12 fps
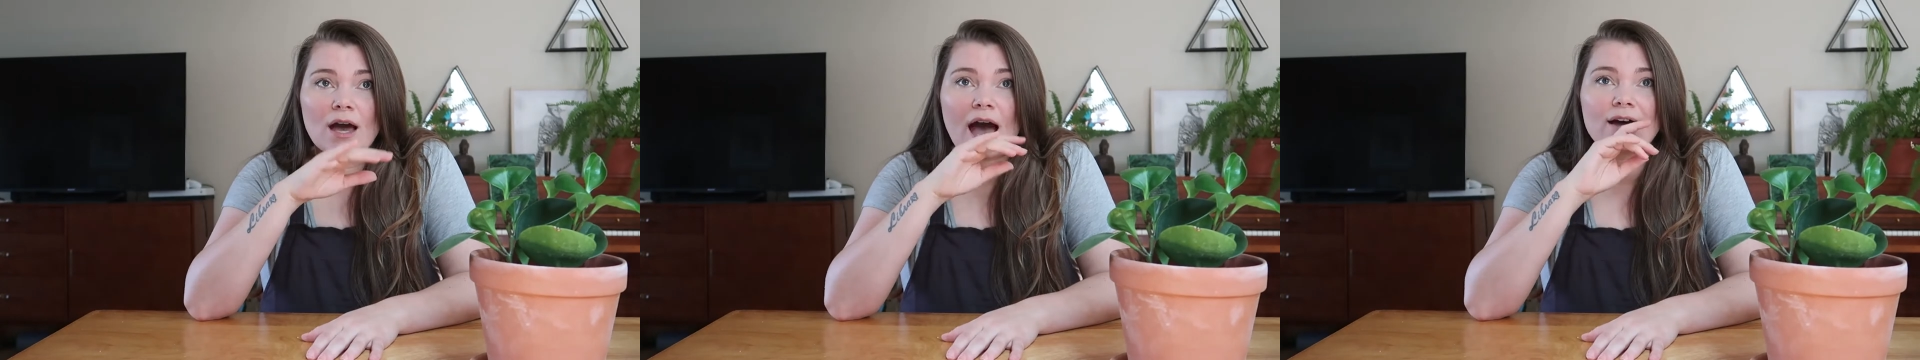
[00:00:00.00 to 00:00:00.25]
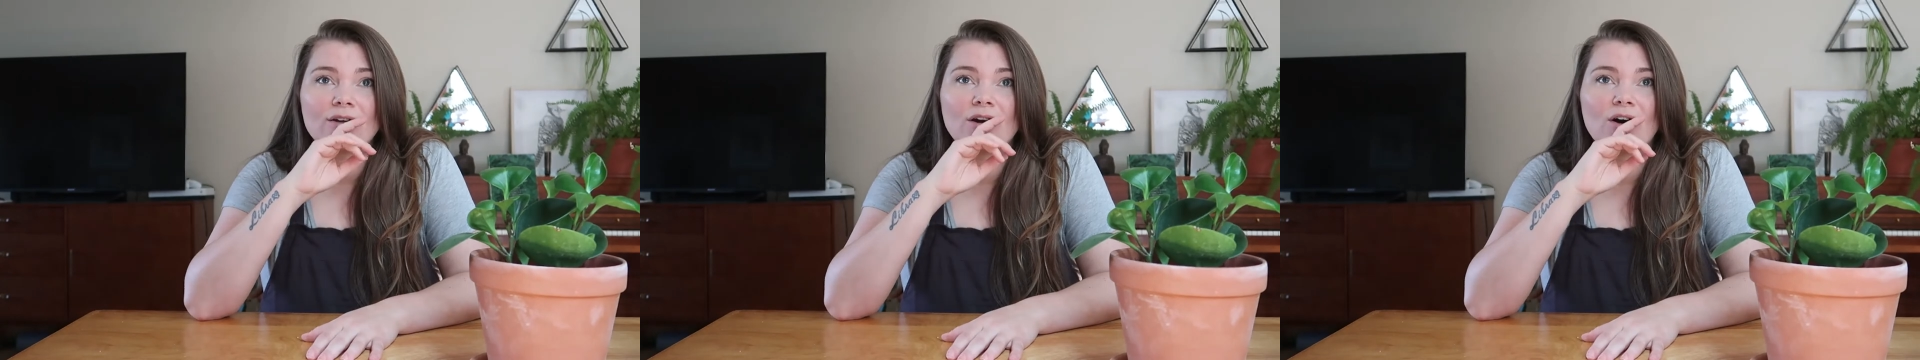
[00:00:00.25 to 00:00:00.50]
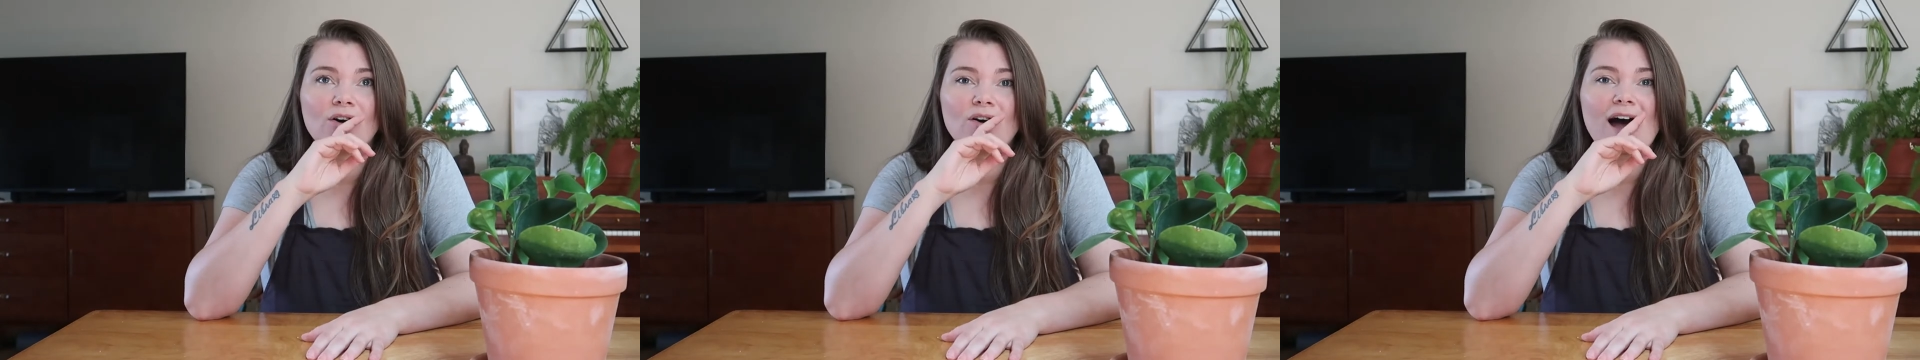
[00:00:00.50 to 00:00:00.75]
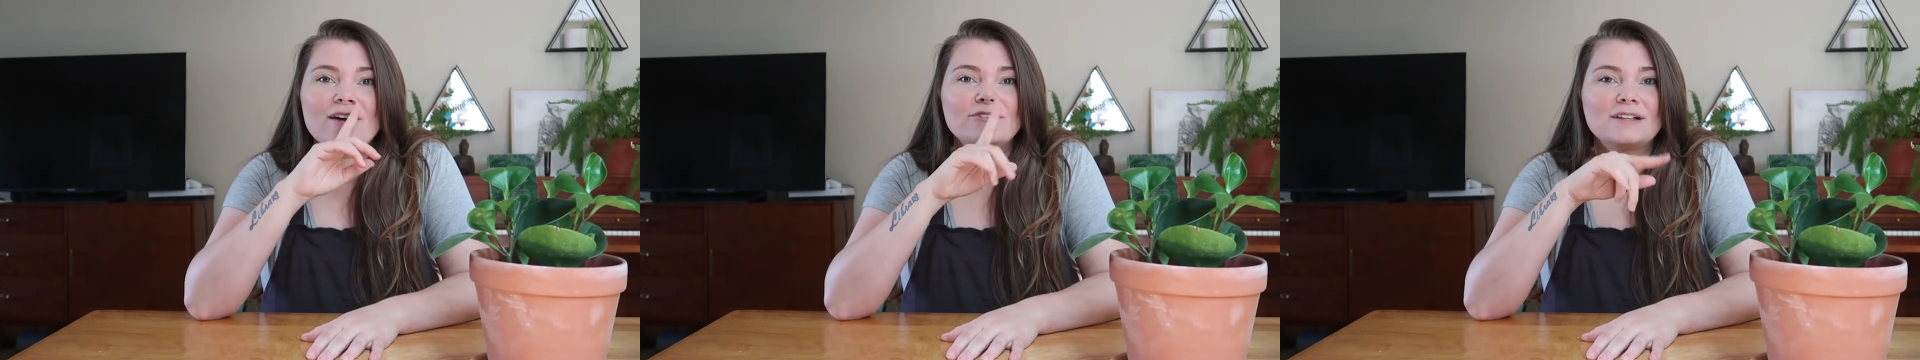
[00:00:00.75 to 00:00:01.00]
I don't know.
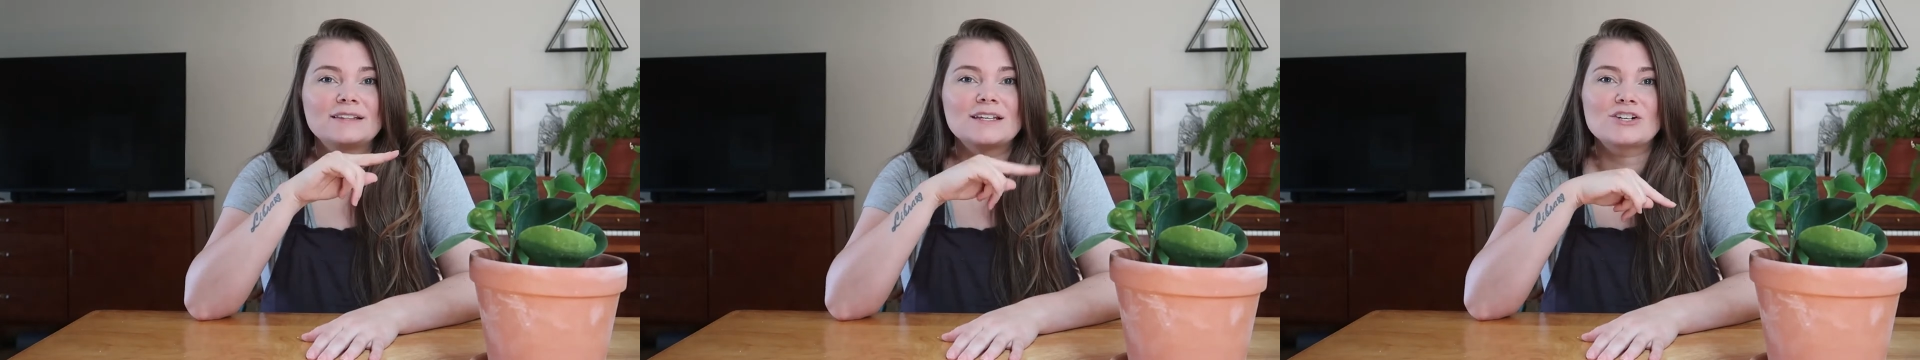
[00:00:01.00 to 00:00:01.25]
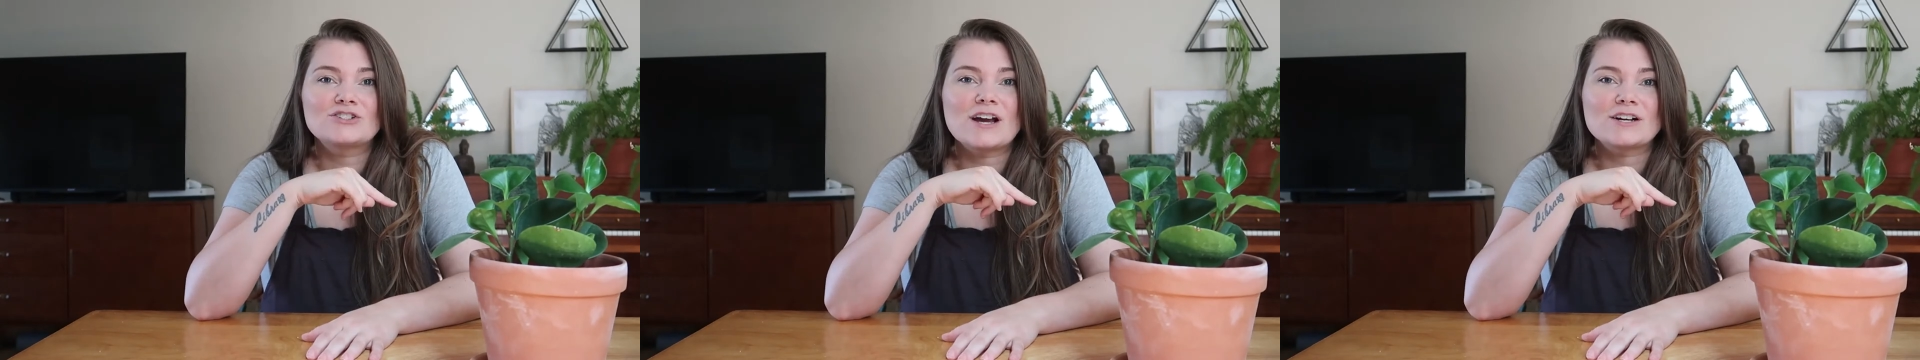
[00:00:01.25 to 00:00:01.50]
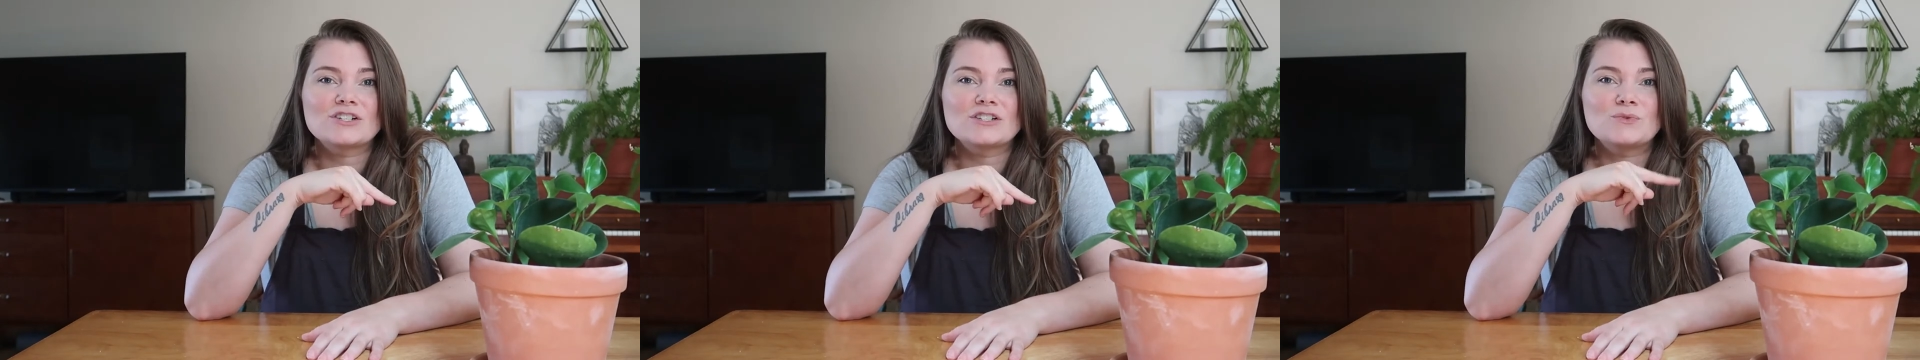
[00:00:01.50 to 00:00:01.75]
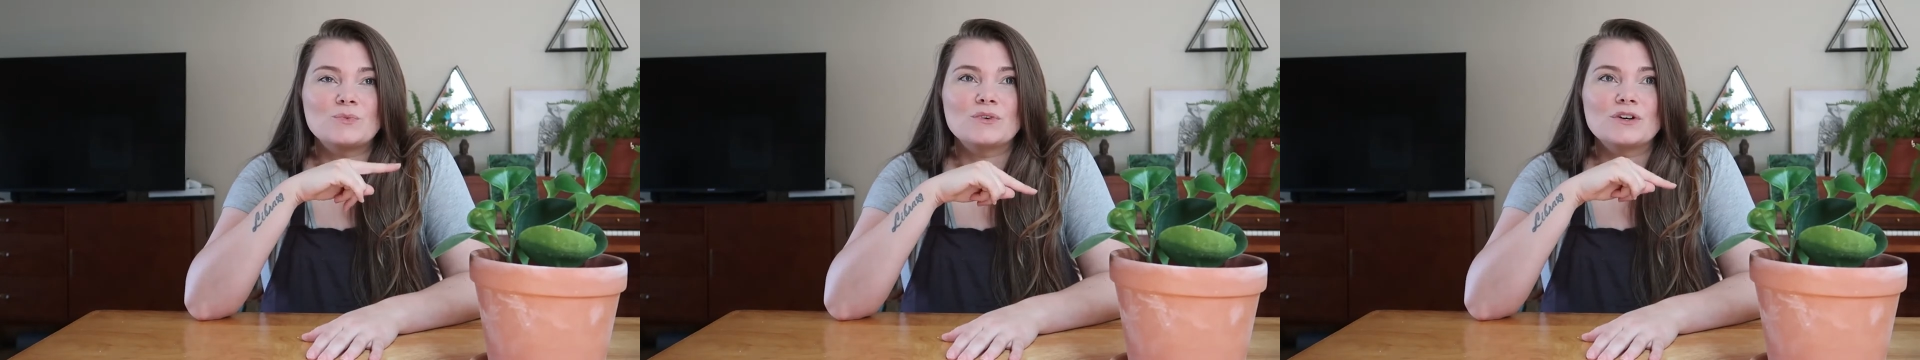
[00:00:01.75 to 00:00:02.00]
I feel like the
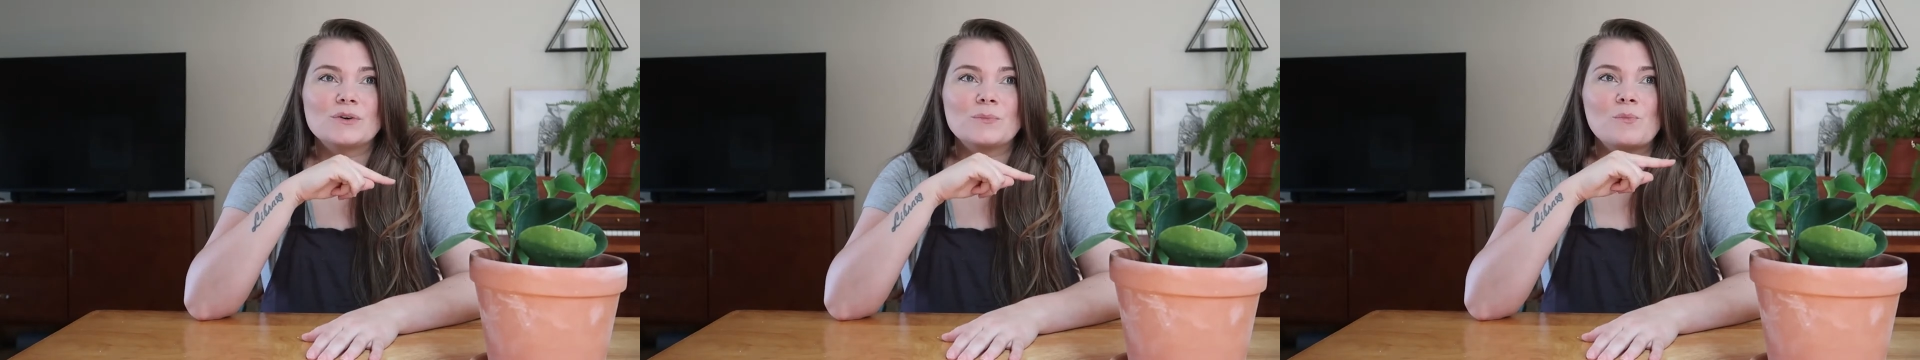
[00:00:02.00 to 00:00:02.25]
contractions were